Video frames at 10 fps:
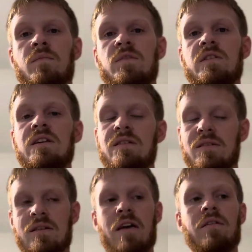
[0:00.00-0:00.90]
Season
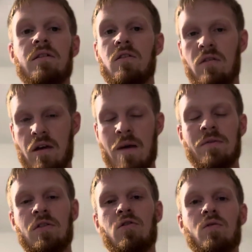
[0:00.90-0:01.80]
7,
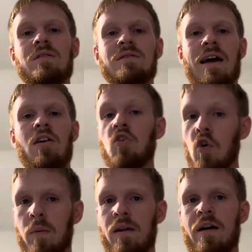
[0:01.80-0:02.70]
Episode 3 style
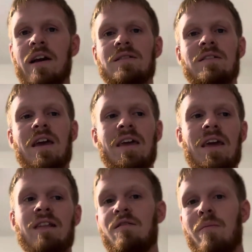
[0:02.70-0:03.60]
Corporate Alliance tank.
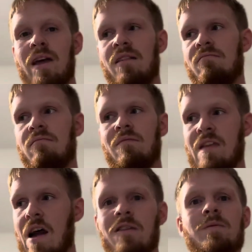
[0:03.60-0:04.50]
It's been
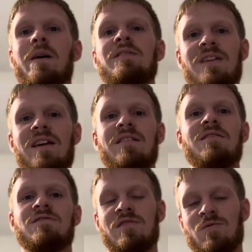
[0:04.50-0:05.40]
10
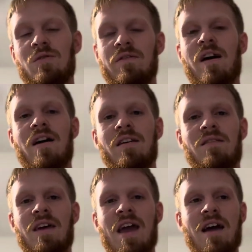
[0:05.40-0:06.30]
years since we've got
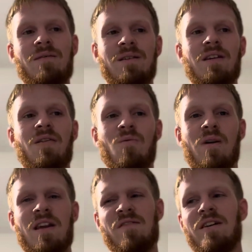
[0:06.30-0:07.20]
it. They had,
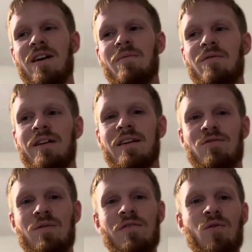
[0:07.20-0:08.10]
one every couple, like
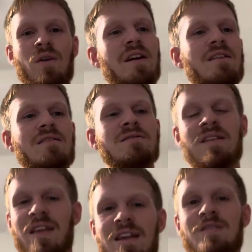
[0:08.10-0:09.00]
3-4 years,
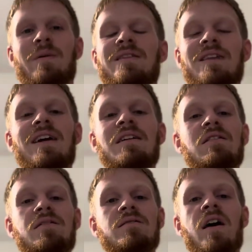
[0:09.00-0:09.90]
and then it's been 10
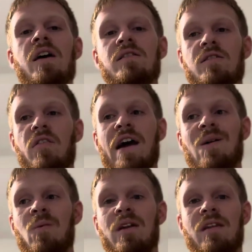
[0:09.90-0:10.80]
years. So
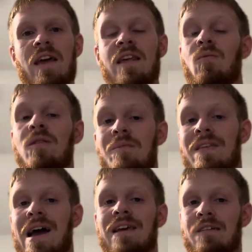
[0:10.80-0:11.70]
that one, and it wouldn't be
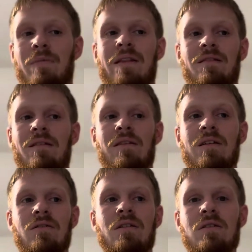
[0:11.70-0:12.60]
that expensive, and
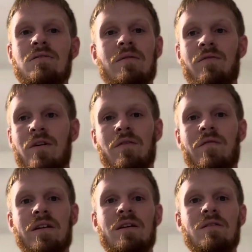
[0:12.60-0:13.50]
you could do some fun
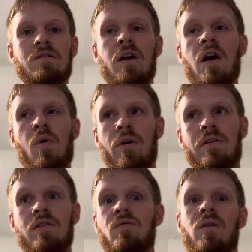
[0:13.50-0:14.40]
figures,
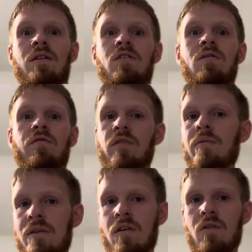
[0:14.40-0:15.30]
whether you want to do it
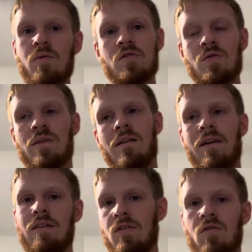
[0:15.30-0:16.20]
from the Clone Wars, you have
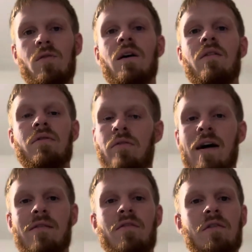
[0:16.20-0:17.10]
like 212th or
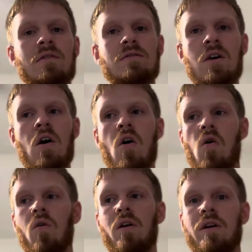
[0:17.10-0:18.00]
501st,
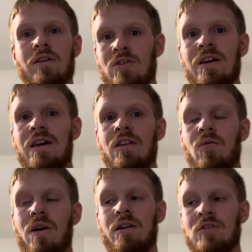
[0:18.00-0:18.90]
or Kashyyyk, and you
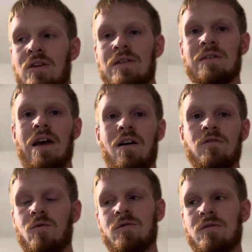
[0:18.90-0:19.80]
want Kashyyyk
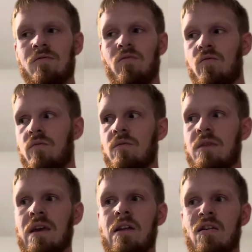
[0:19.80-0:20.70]
Scouts, which,
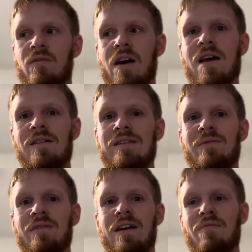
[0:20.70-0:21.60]
kind of
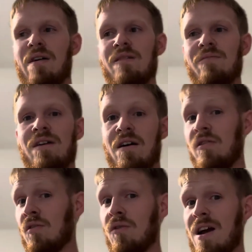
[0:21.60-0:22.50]
seems like might be on
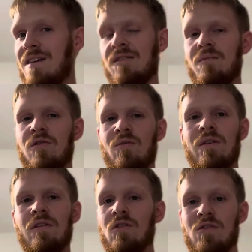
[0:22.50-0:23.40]
the horizon
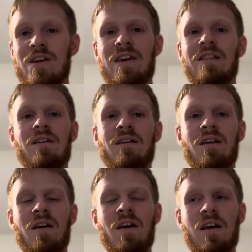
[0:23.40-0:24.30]
between the G.A.R and the,
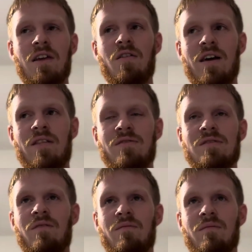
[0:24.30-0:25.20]
that there's a